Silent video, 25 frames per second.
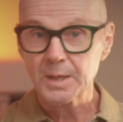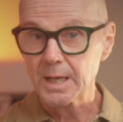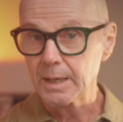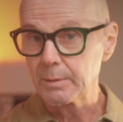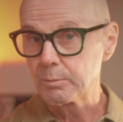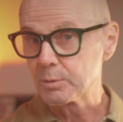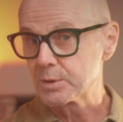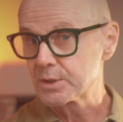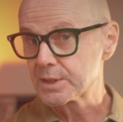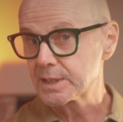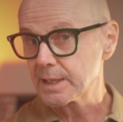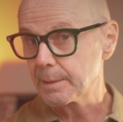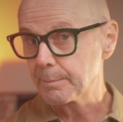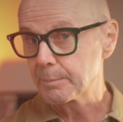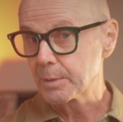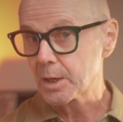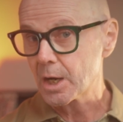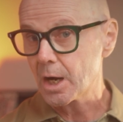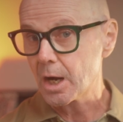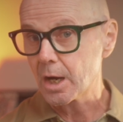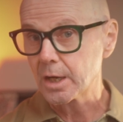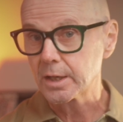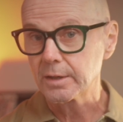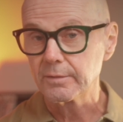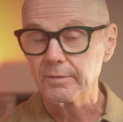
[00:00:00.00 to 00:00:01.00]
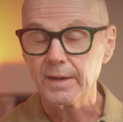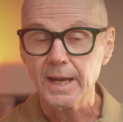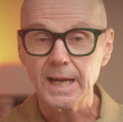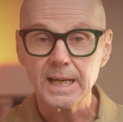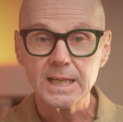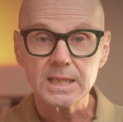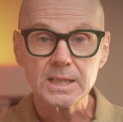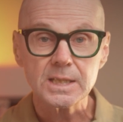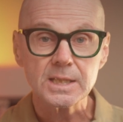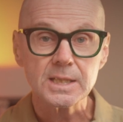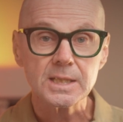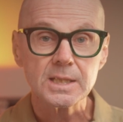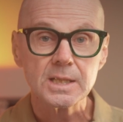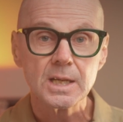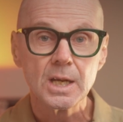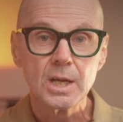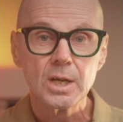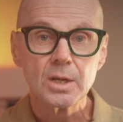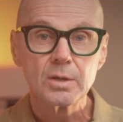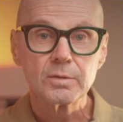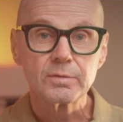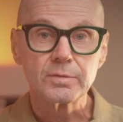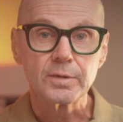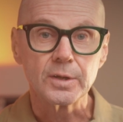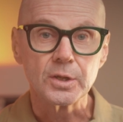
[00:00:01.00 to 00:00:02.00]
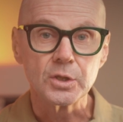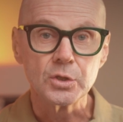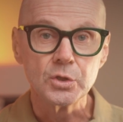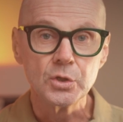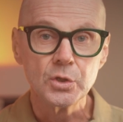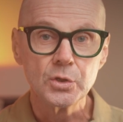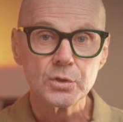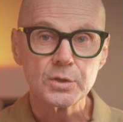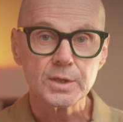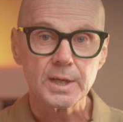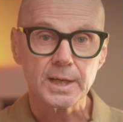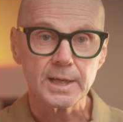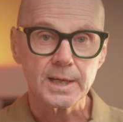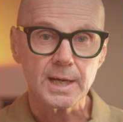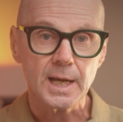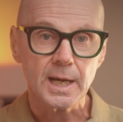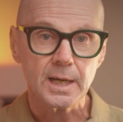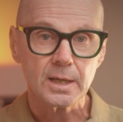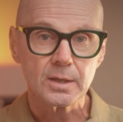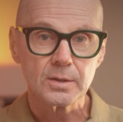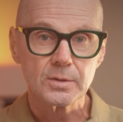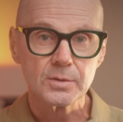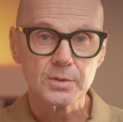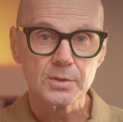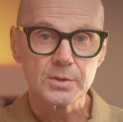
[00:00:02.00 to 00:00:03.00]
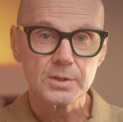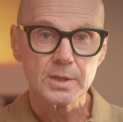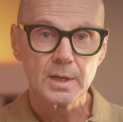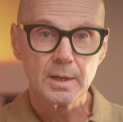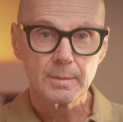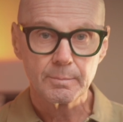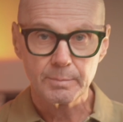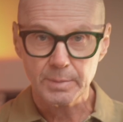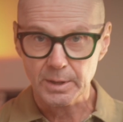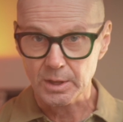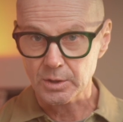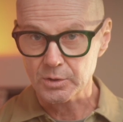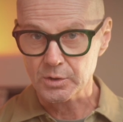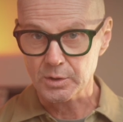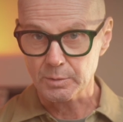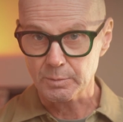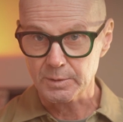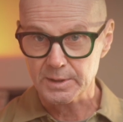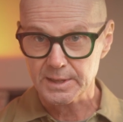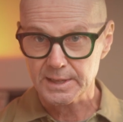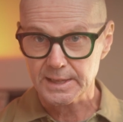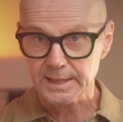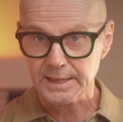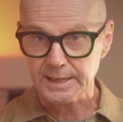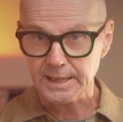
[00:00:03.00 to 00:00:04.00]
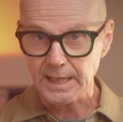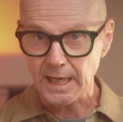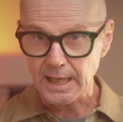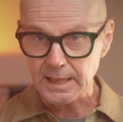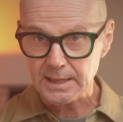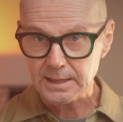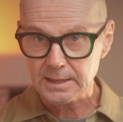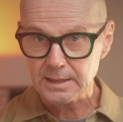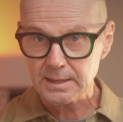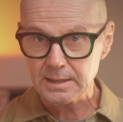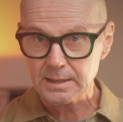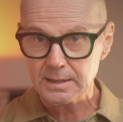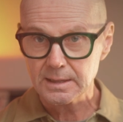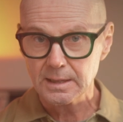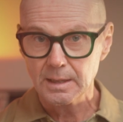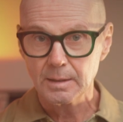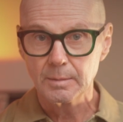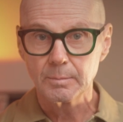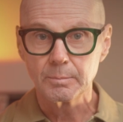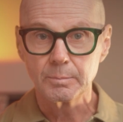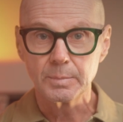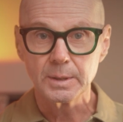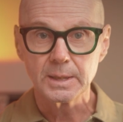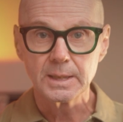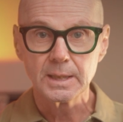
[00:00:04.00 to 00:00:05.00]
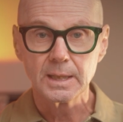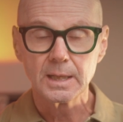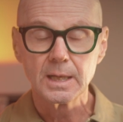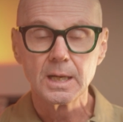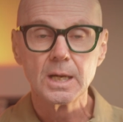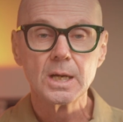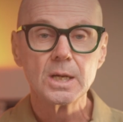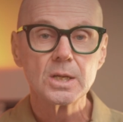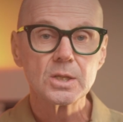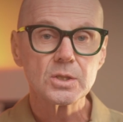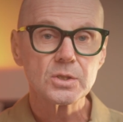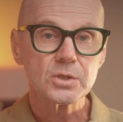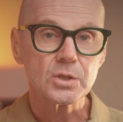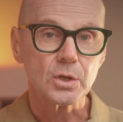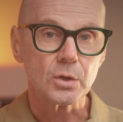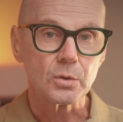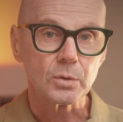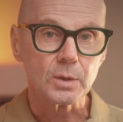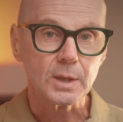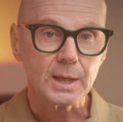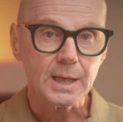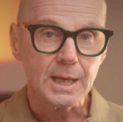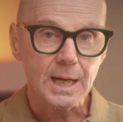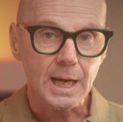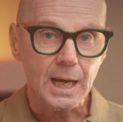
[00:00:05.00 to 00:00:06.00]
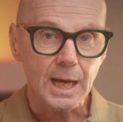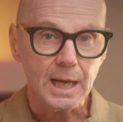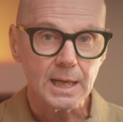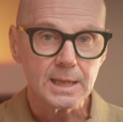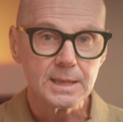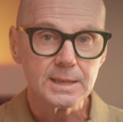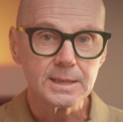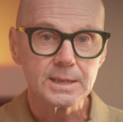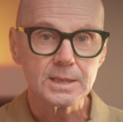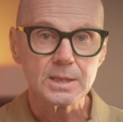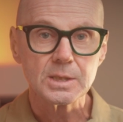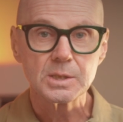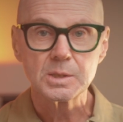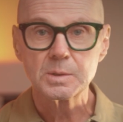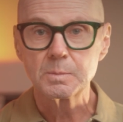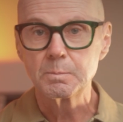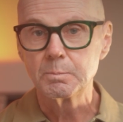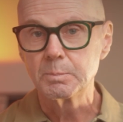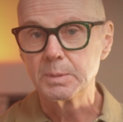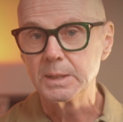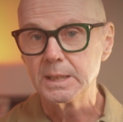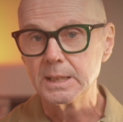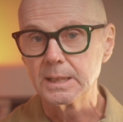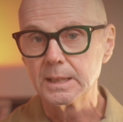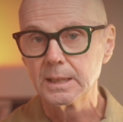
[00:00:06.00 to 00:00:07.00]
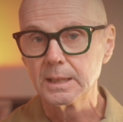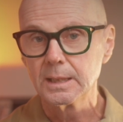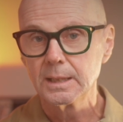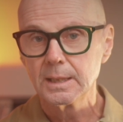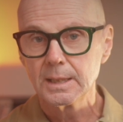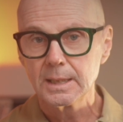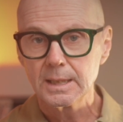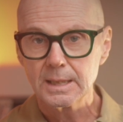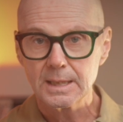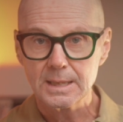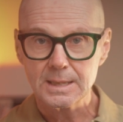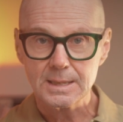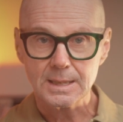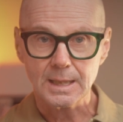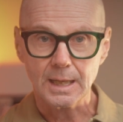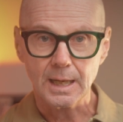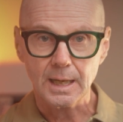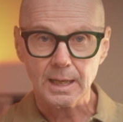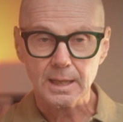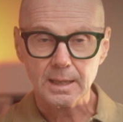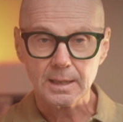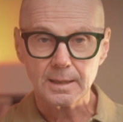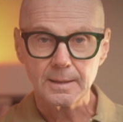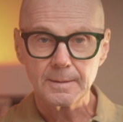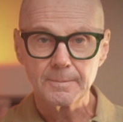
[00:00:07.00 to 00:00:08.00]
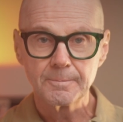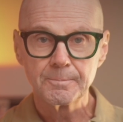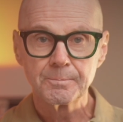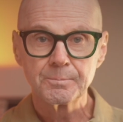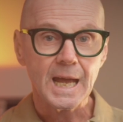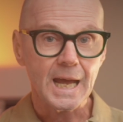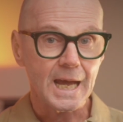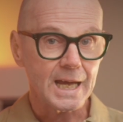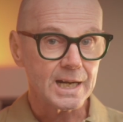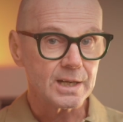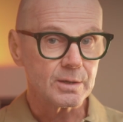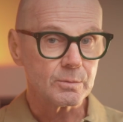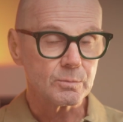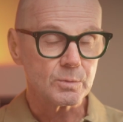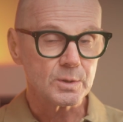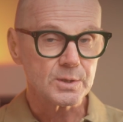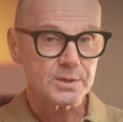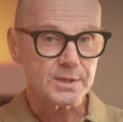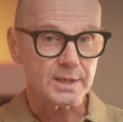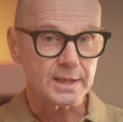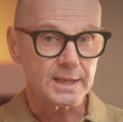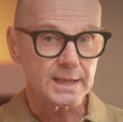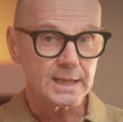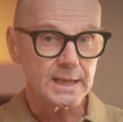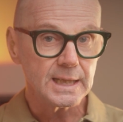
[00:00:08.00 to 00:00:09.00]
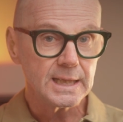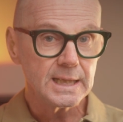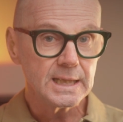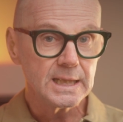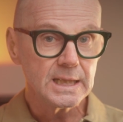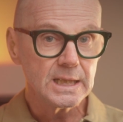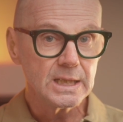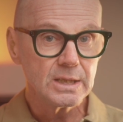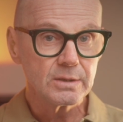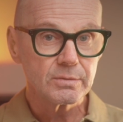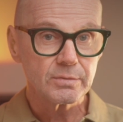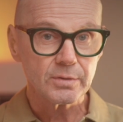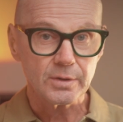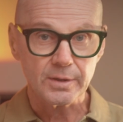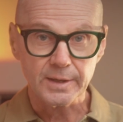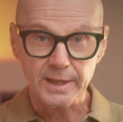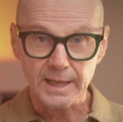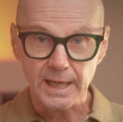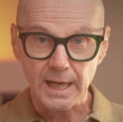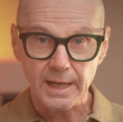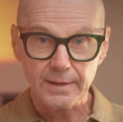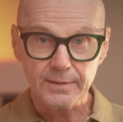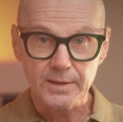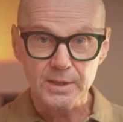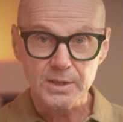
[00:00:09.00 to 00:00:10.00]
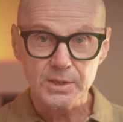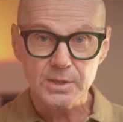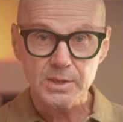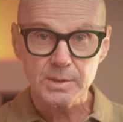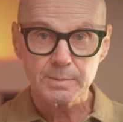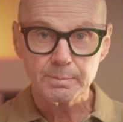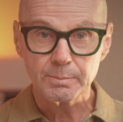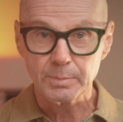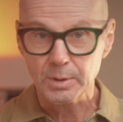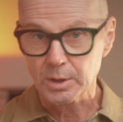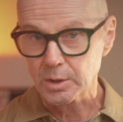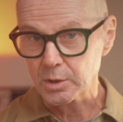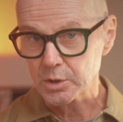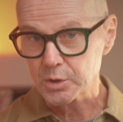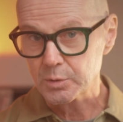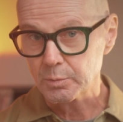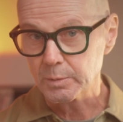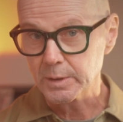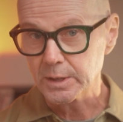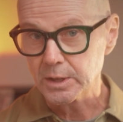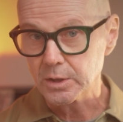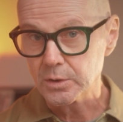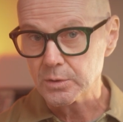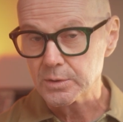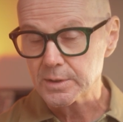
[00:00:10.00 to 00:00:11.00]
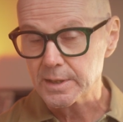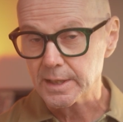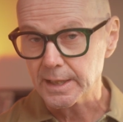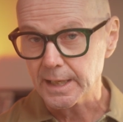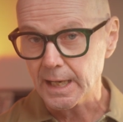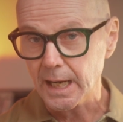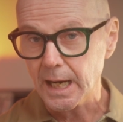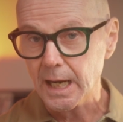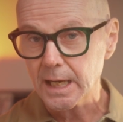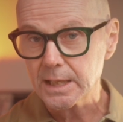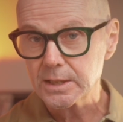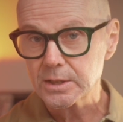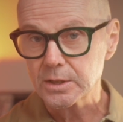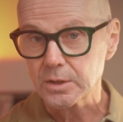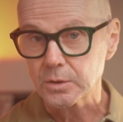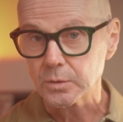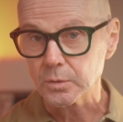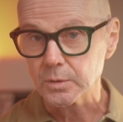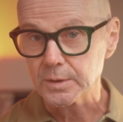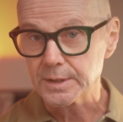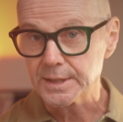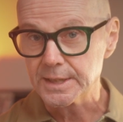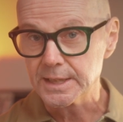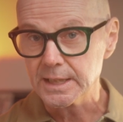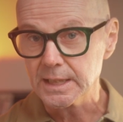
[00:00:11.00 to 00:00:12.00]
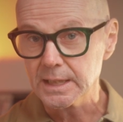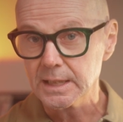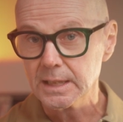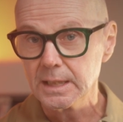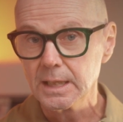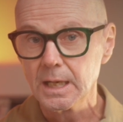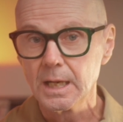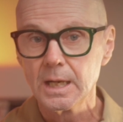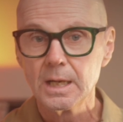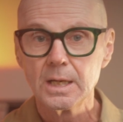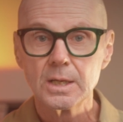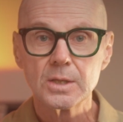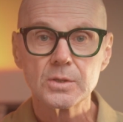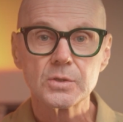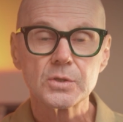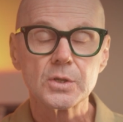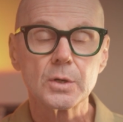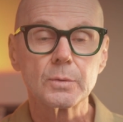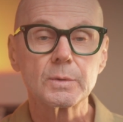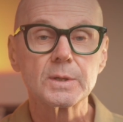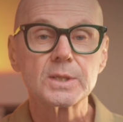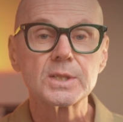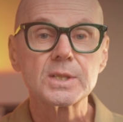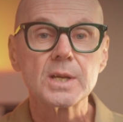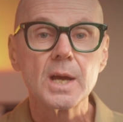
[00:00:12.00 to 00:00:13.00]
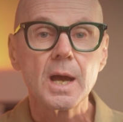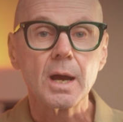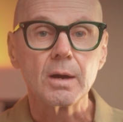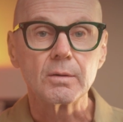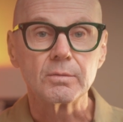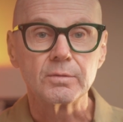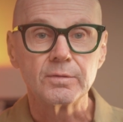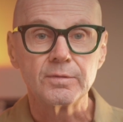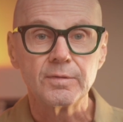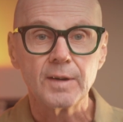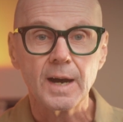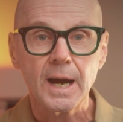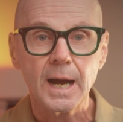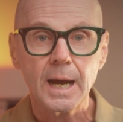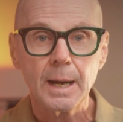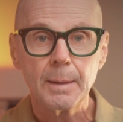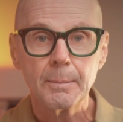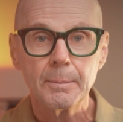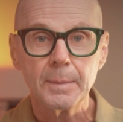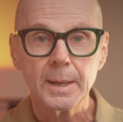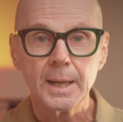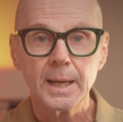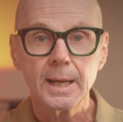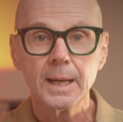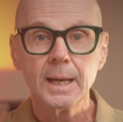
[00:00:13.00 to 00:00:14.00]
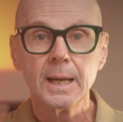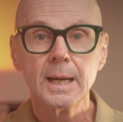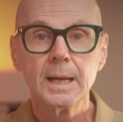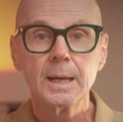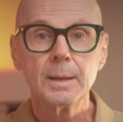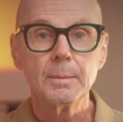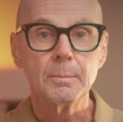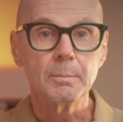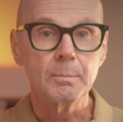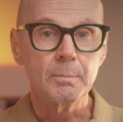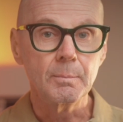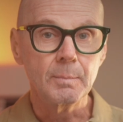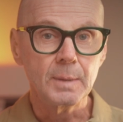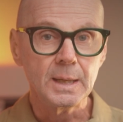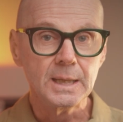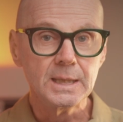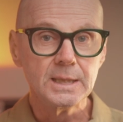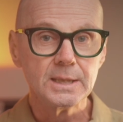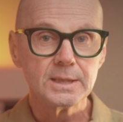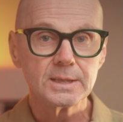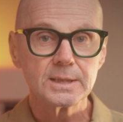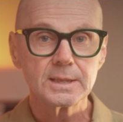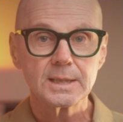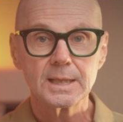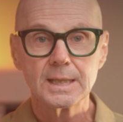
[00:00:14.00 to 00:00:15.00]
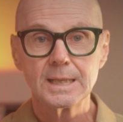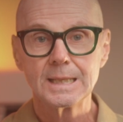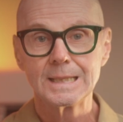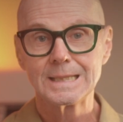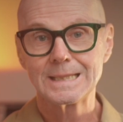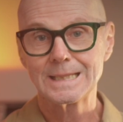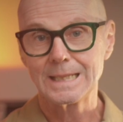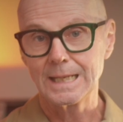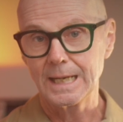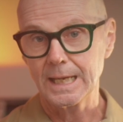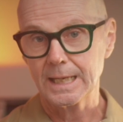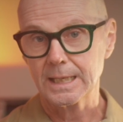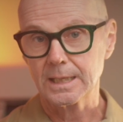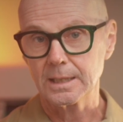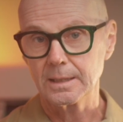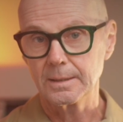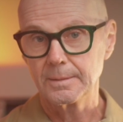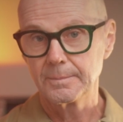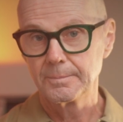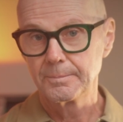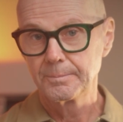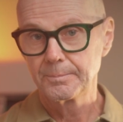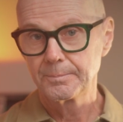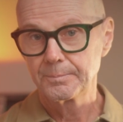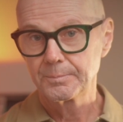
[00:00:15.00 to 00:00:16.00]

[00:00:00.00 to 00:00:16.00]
It was some kind of s for neuter nouns because it was das Bier, so kaltes Bier ist lecker. And it was an e for the others because we use the article die, so it's warme Milch ist lecker.